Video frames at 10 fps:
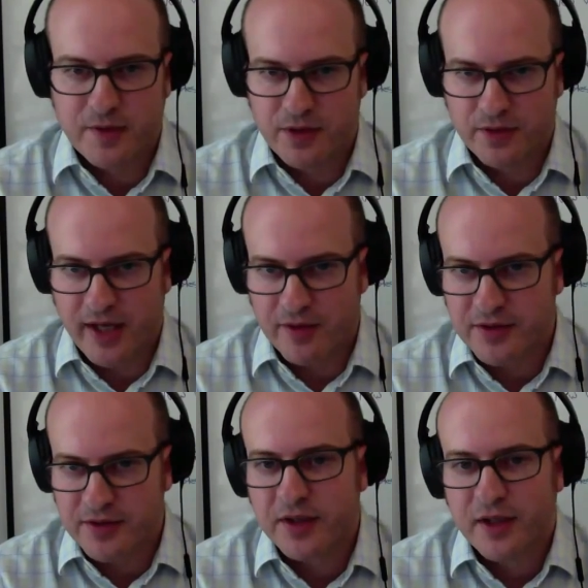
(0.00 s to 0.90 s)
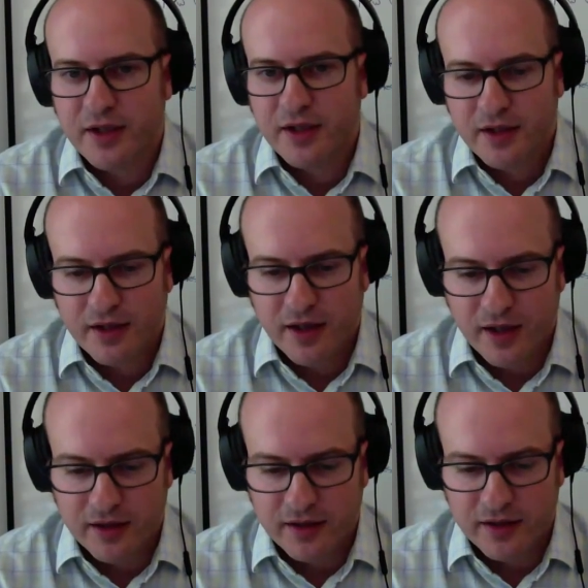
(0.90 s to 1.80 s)
old house.
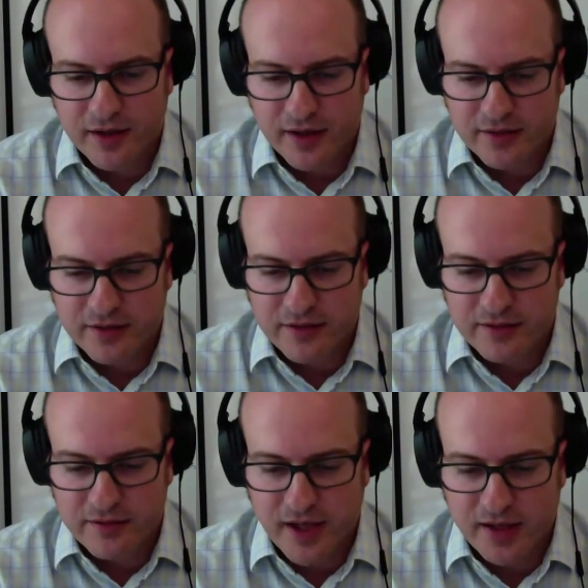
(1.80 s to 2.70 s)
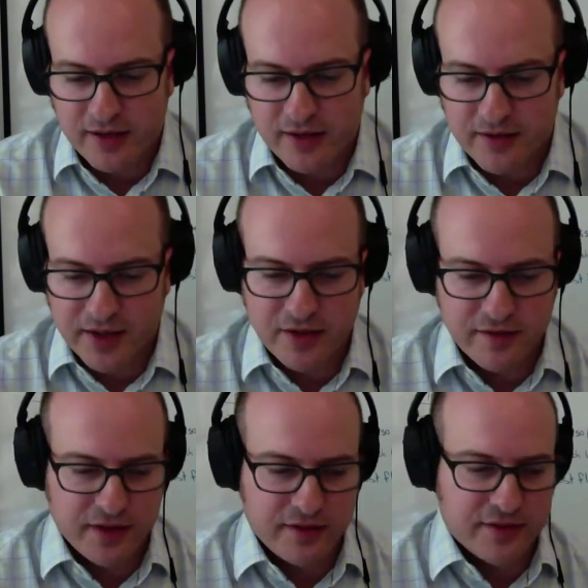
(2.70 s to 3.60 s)
And I actually
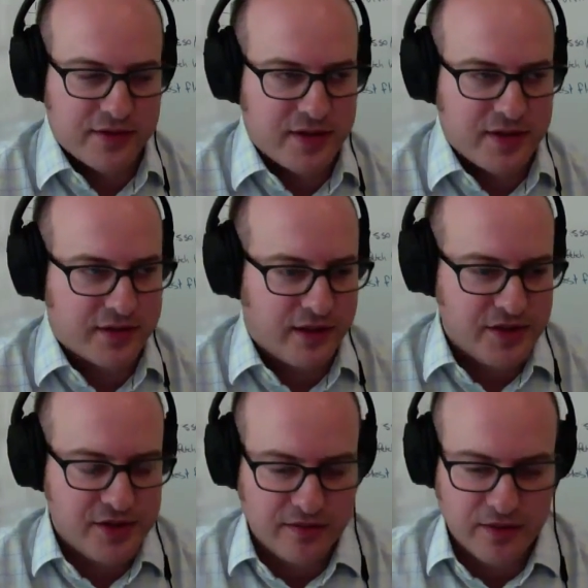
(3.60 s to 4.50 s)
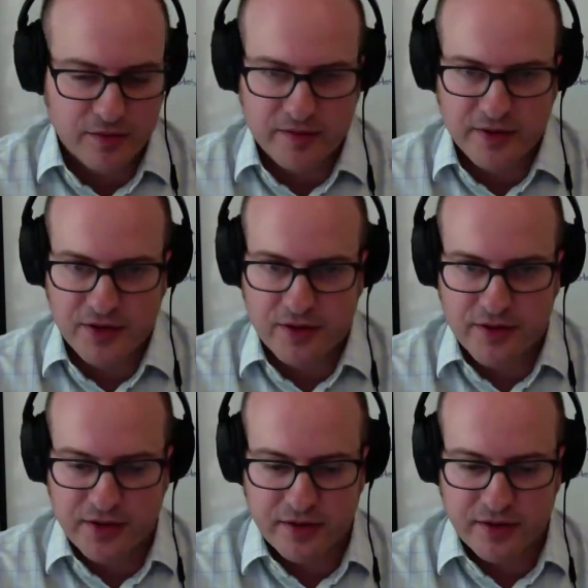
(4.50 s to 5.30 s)
think that the technology that we've introduced here,